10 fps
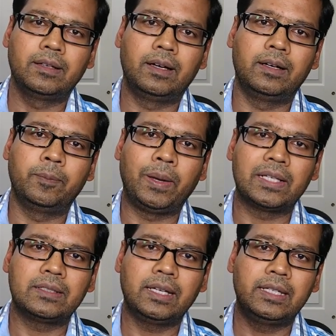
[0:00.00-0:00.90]
uh,
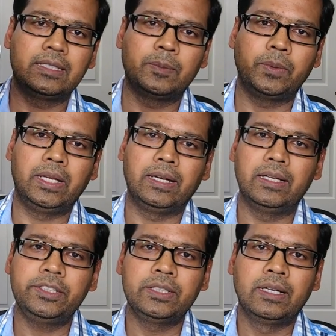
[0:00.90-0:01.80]
plastic in simple
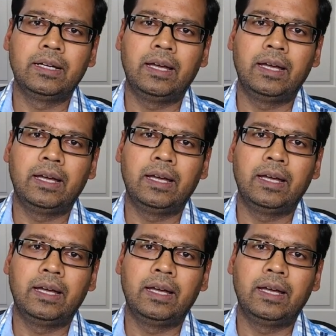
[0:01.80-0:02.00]
English